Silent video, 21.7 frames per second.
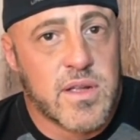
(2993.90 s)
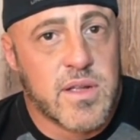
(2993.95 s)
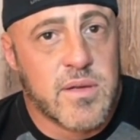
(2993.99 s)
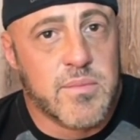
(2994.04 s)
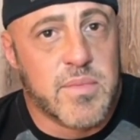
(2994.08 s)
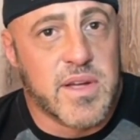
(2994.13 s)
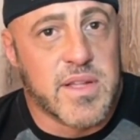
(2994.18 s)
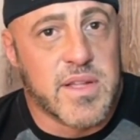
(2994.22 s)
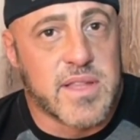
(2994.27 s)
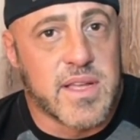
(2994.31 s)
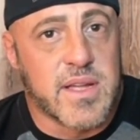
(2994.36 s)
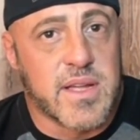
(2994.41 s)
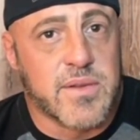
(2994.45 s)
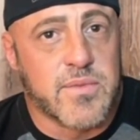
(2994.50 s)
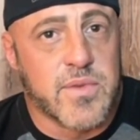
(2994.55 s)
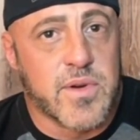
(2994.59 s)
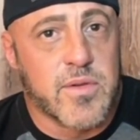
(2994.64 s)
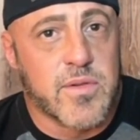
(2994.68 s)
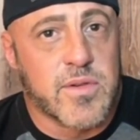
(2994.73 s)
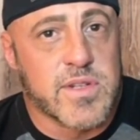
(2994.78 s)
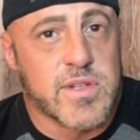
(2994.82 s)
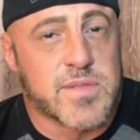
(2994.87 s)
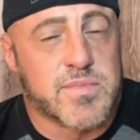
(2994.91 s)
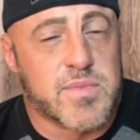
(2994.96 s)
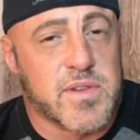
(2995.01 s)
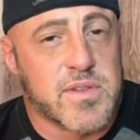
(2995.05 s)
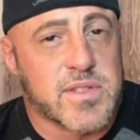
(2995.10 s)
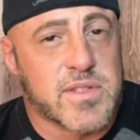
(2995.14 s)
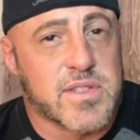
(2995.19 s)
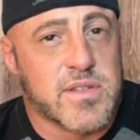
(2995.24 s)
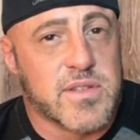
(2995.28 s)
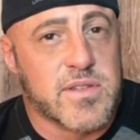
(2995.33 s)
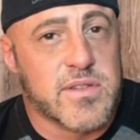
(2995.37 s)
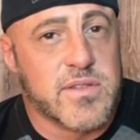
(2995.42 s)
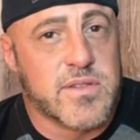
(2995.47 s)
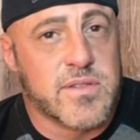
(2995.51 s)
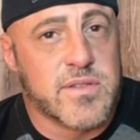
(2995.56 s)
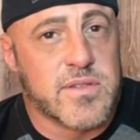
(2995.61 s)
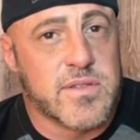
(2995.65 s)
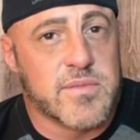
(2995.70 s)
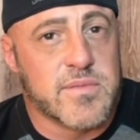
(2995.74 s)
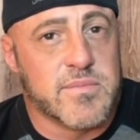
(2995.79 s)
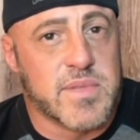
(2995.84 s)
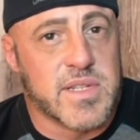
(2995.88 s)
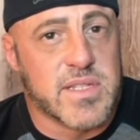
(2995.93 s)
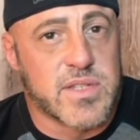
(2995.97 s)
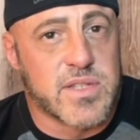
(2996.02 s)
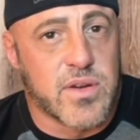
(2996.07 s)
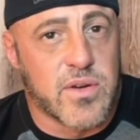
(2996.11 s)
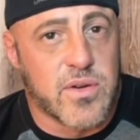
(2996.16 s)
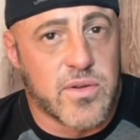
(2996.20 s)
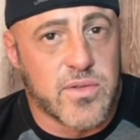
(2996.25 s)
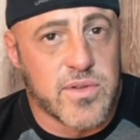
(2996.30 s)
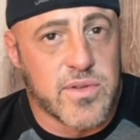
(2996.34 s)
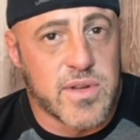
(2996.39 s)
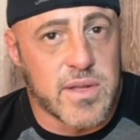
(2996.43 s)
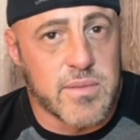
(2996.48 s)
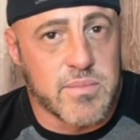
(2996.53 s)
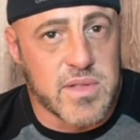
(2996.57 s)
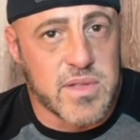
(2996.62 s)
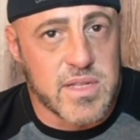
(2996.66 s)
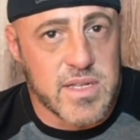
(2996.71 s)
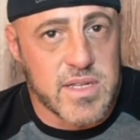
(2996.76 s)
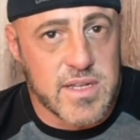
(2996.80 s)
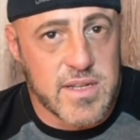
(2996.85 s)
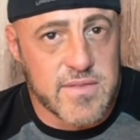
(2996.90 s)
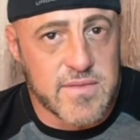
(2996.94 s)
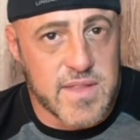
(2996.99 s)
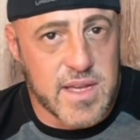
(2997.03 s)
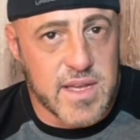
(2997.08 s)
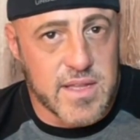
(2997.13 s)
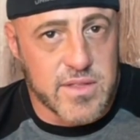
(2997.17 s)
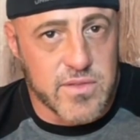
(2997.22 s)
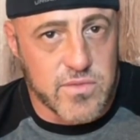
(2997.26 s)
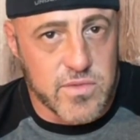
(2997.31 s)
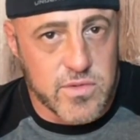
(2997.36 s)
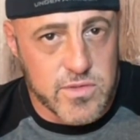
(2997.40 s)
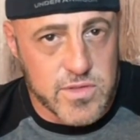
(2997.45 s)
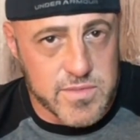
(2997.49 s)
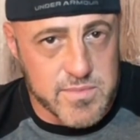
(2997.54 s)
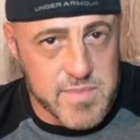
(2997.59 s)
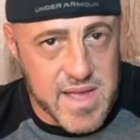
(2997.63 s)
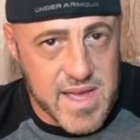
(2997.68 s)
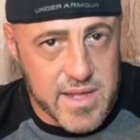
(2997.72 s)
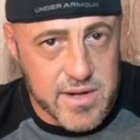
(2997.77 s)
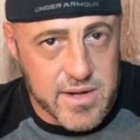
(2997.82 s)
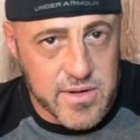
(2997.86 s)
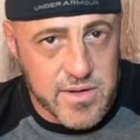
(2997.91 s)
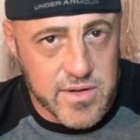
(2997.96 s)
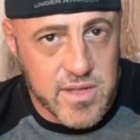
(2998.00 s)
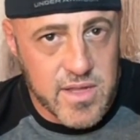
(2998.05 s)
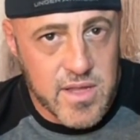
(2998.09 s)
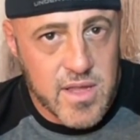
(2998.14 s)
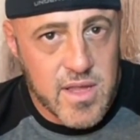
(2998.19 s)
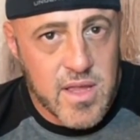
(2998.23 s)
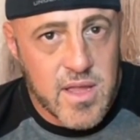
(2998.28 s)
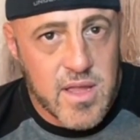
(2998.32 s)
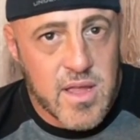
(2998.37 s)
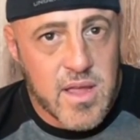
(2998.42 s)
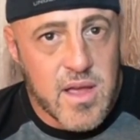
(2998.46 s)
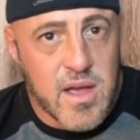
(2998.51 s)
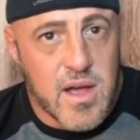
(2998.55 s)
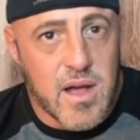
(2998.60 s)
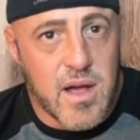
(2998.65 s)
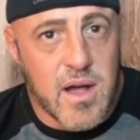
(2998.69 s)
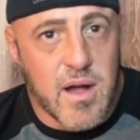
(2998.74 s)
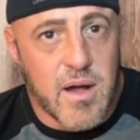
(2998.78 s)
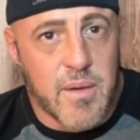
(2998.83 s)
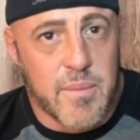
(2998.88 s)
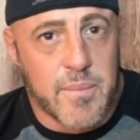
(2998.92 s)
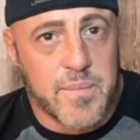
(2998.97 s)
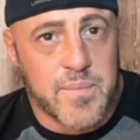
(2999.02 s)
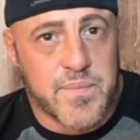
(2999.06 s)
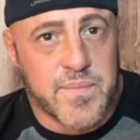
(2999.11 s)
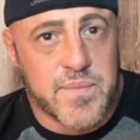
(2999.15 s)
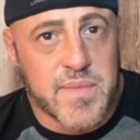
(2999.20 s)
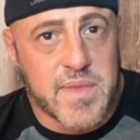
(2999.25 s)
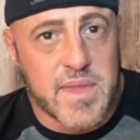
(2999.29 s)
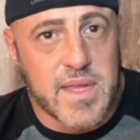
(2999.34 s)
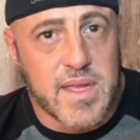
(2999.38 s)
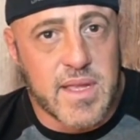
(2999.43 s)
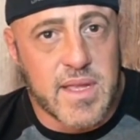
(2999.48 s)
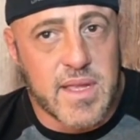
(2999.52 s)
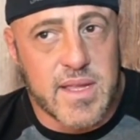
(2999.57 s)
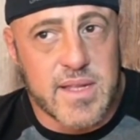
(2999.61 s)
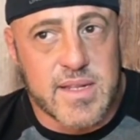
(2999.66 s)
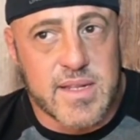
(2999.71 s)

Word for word: but then we were supposed to be told and believe that the rules mattered. Um, it, it